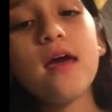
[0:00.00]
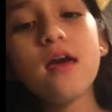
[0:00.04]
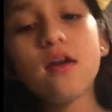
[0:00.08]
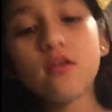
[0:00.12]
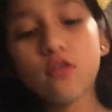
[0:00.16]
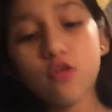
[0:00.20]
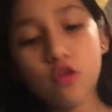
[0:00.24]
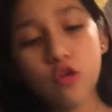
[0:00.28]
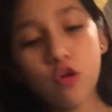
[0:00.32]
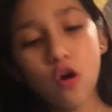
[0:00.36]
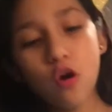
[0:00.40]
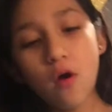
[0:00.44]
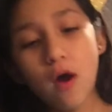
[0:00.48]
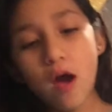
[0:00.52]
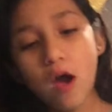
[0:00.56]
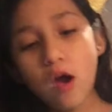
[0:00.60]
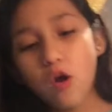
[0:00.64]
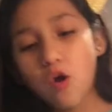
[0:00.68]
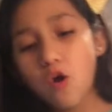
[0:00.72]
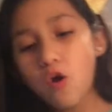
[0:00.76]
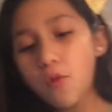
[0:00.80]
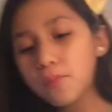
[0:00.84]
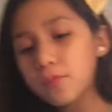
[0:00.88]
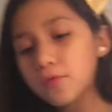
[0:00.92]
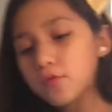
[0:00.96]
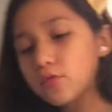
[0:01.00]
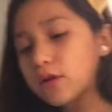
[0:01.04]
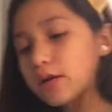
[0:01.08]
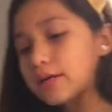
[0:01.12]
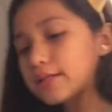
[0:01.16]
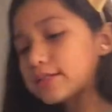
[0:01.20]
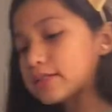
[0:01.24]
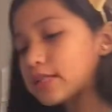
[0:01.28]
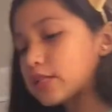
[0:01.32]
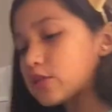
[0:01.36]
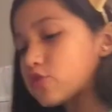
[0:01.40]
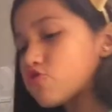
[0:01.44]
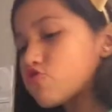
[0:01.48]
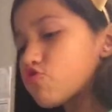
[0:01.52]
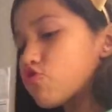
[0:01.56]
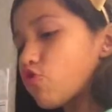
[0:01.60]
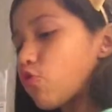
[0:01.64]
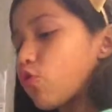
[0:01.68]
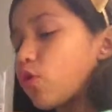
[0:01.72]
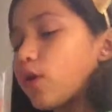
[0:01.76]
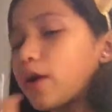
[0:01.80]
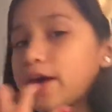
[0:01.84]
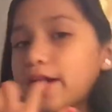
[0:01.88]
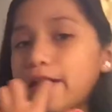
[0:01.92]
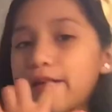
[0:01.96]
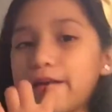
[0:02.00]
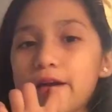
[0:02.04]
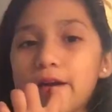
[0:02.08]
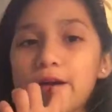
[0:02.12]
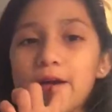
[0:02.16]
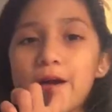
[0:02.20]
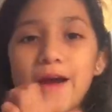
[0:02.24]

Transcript: So I hope you guys enjoy